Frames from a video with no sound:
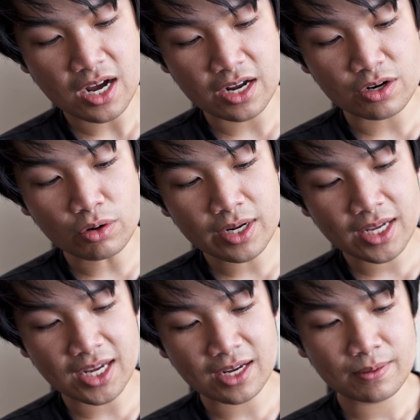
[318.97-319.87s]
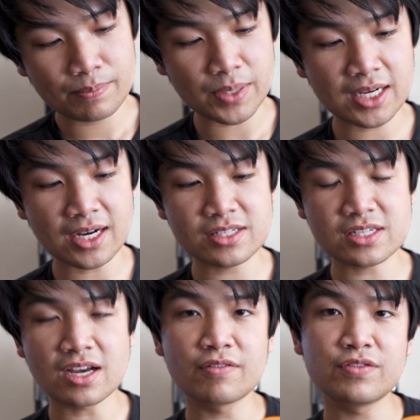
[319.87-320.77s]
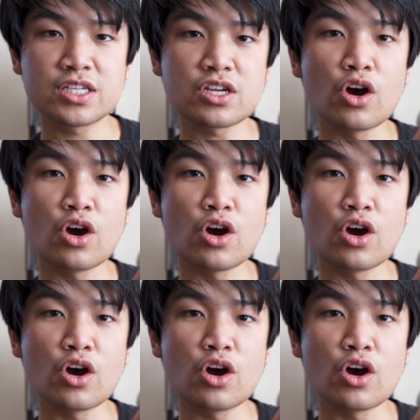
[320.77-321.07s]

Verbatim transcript: annoying because of this